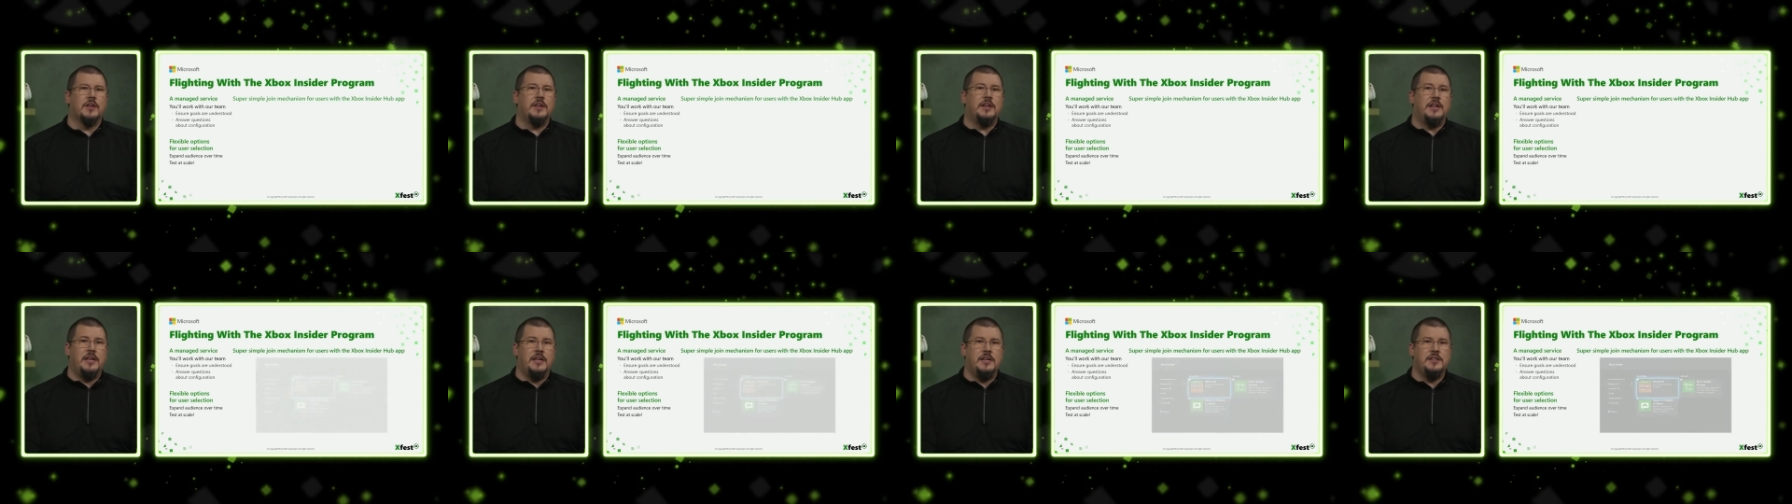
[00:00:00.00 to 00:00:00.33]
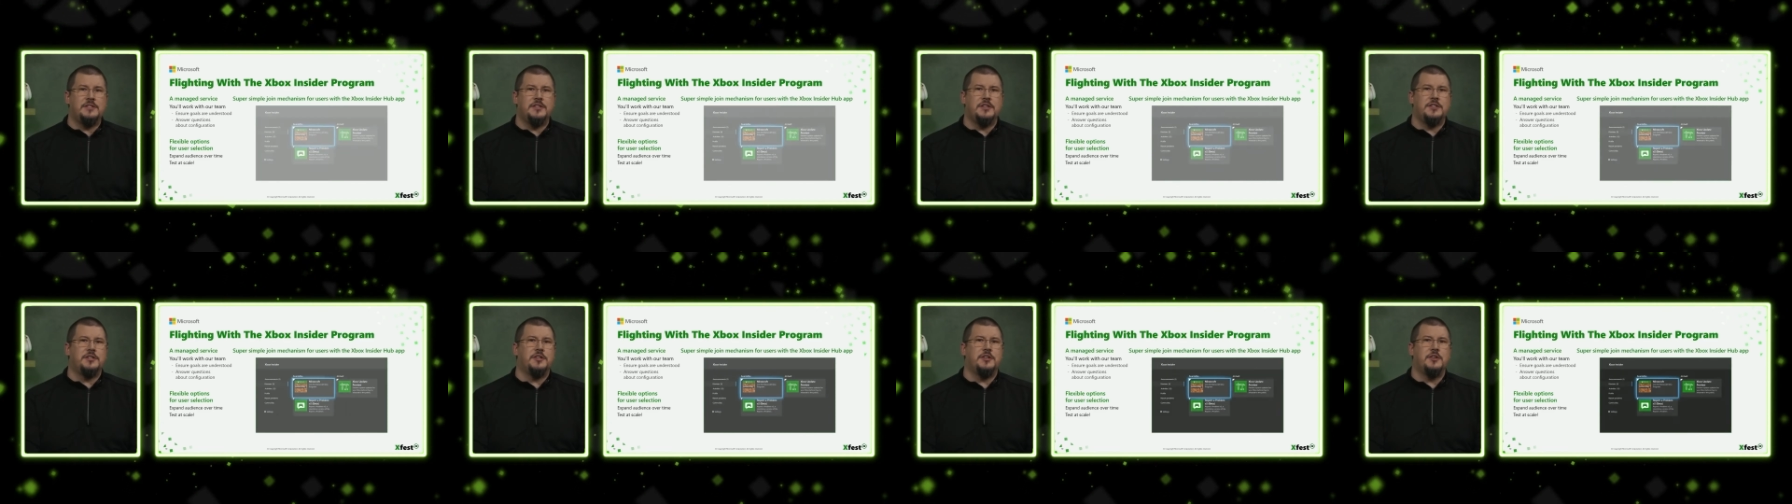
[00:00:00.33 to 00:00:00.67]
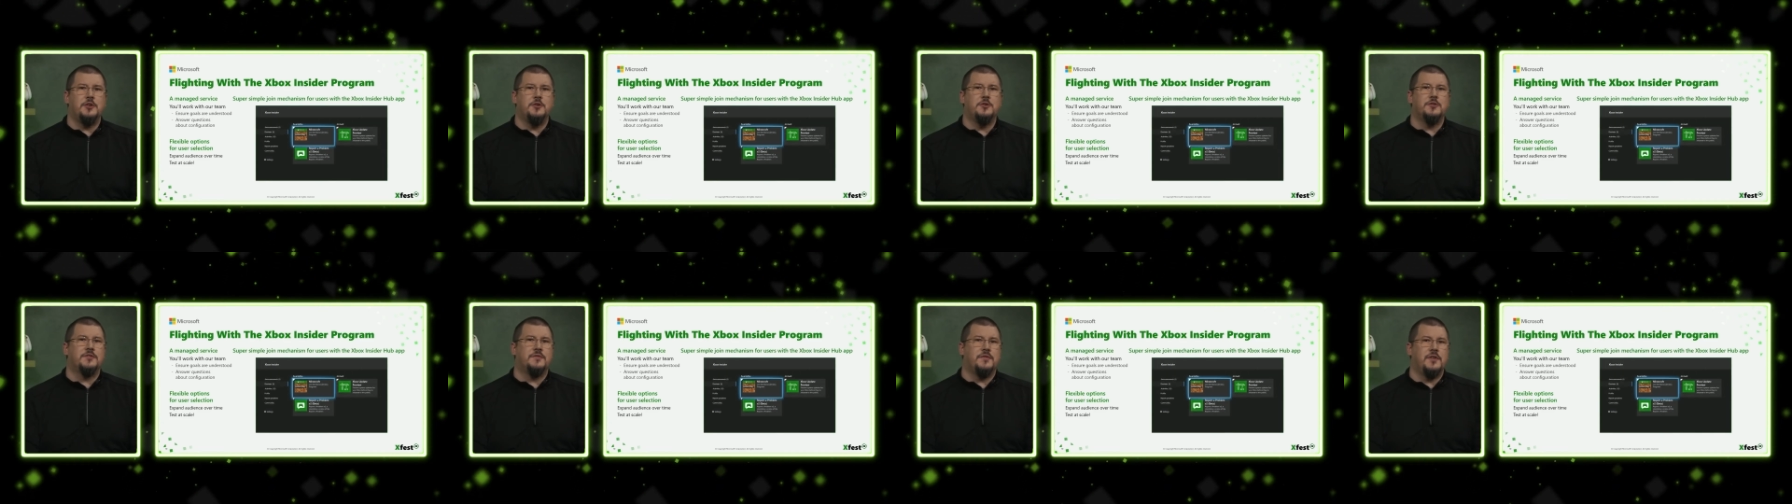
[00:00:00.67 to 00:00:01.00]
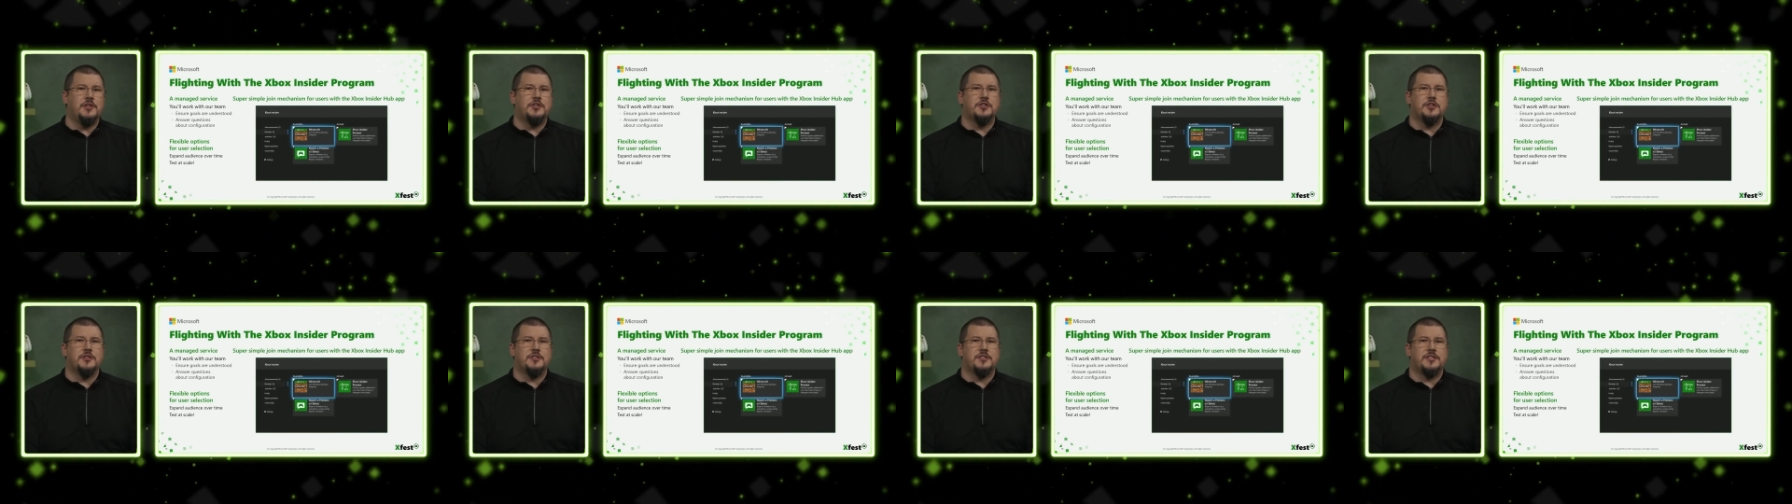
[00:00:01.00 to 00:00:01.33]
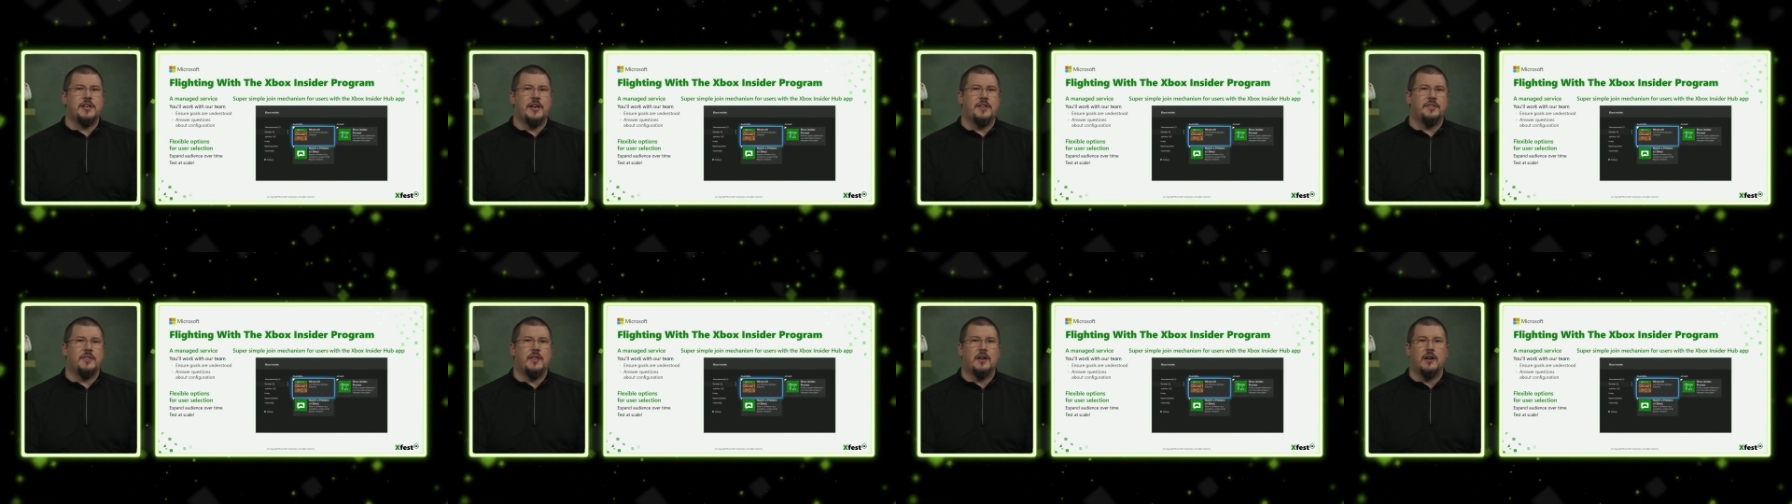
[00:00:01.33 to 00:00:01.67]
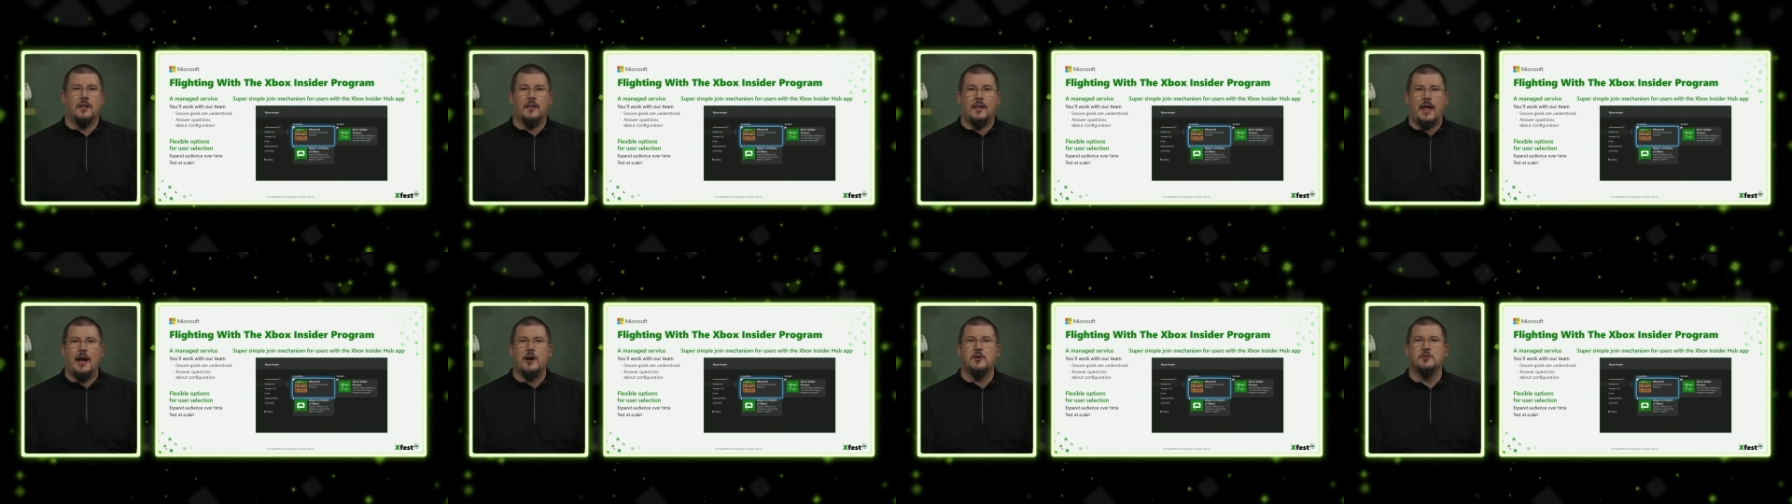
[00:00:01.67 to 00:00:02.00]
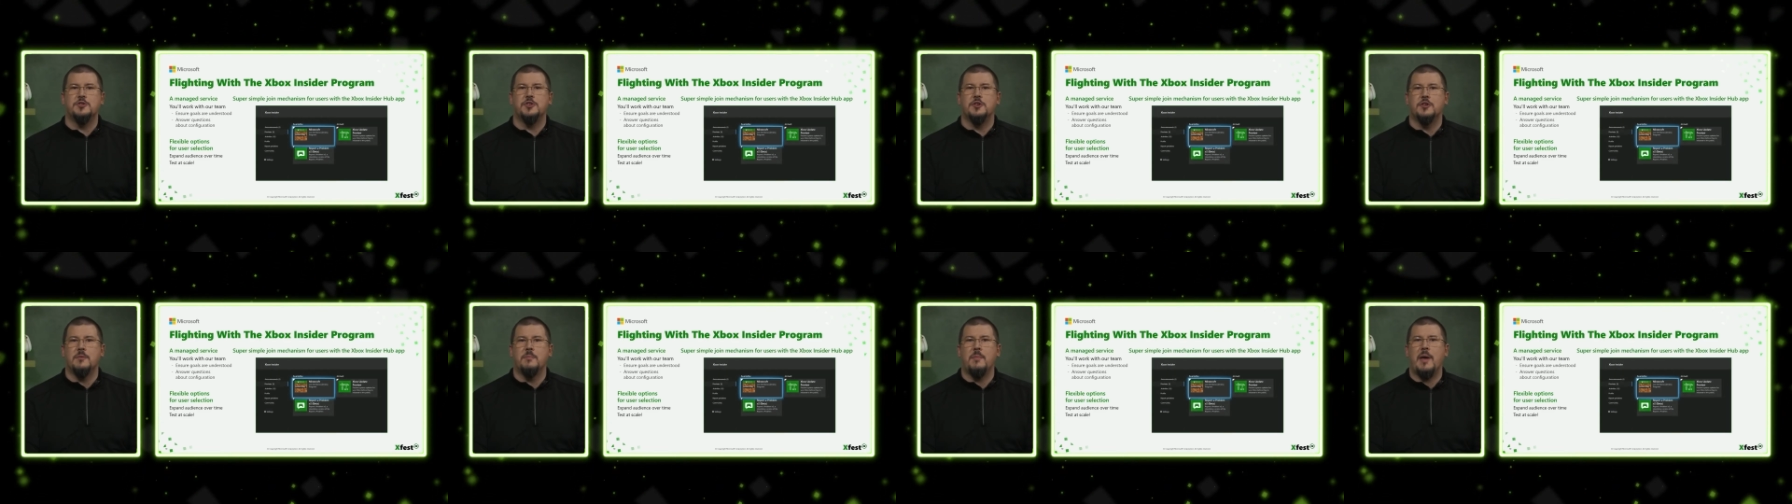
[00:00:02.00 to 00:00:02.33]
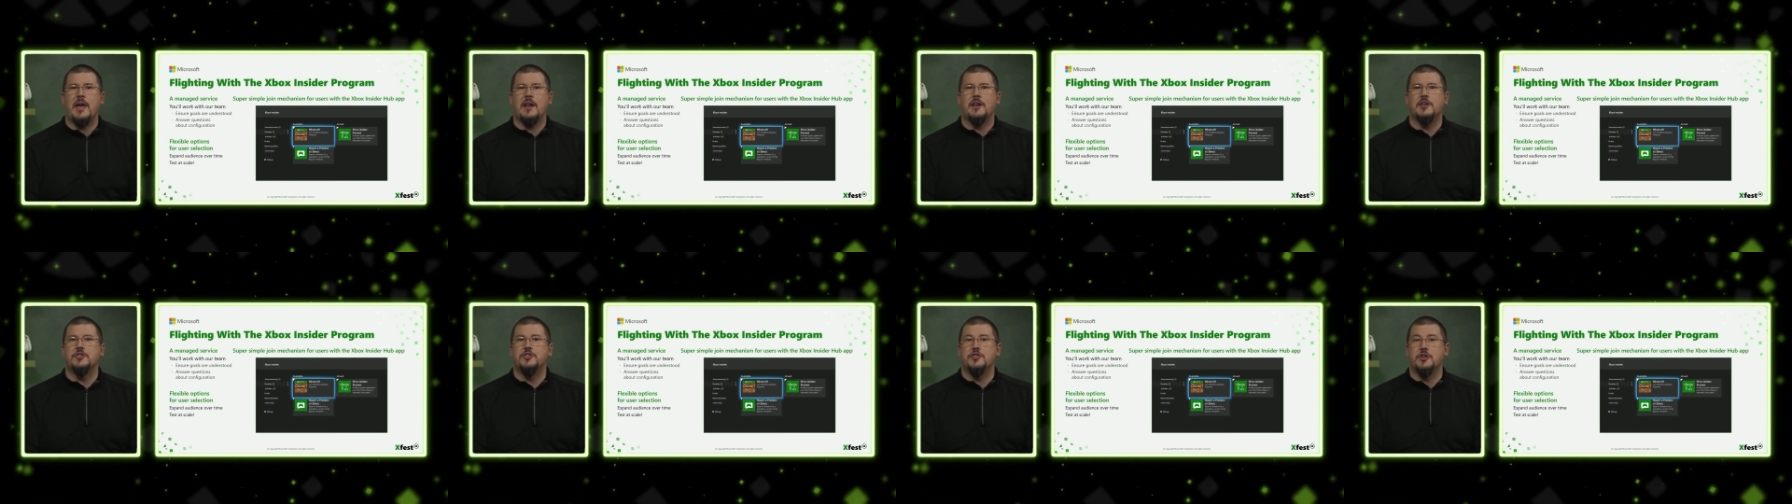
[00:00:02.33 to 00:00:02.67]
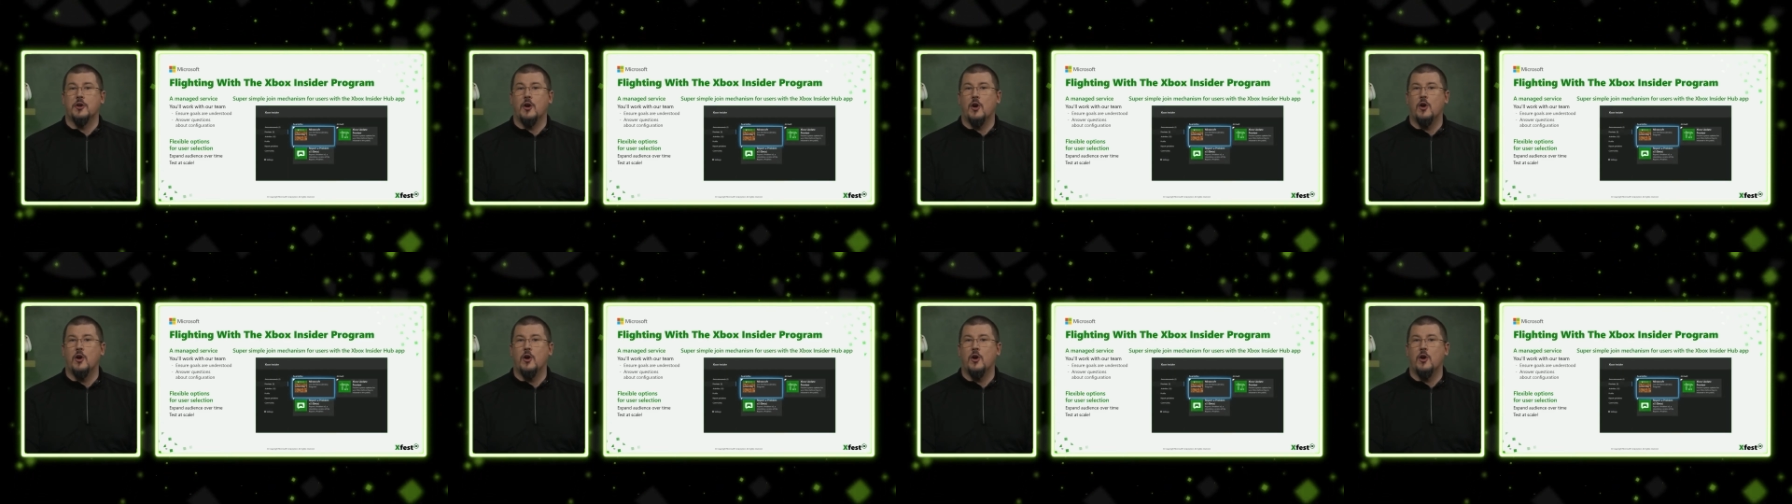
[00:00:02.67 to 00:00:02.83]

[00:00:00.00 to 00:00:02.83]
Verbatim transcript: and easy to use feature set that allows you to manage your